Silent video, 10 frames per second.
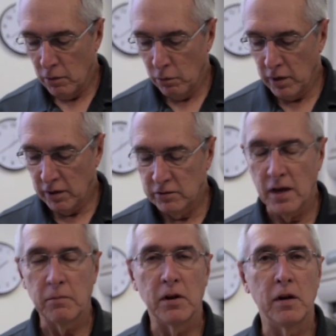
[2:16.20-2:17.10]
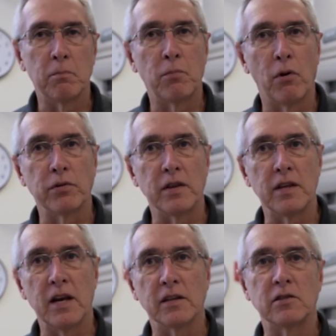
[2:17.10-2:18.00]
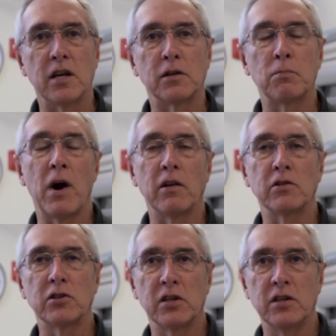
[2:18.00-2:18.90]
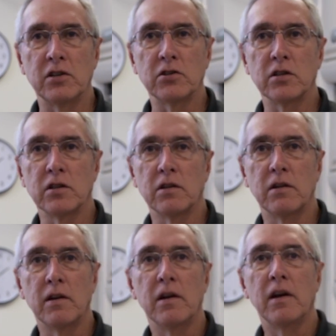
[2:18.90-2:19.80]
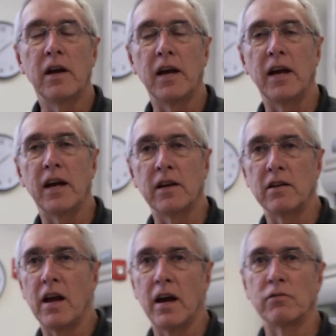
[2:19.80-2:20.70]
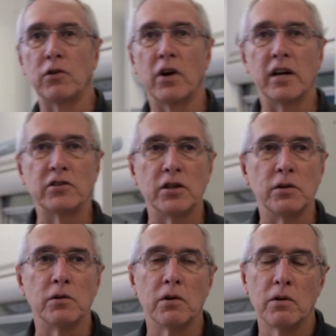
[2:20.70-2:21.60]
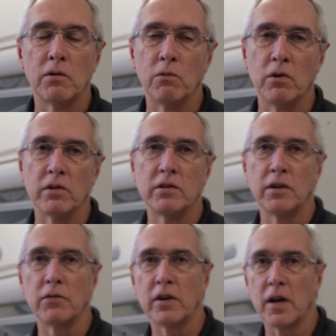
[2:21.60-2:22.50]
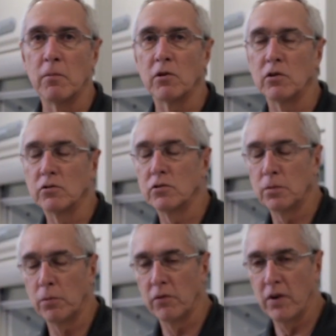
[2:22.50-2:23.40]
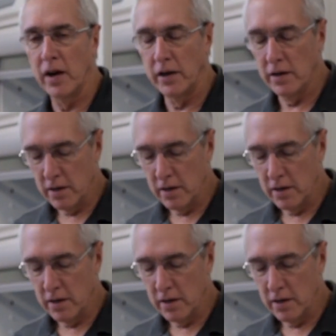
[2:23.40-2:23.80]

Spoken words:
We examine it both in the as-dash polish condition and after etching with different chemicals to provide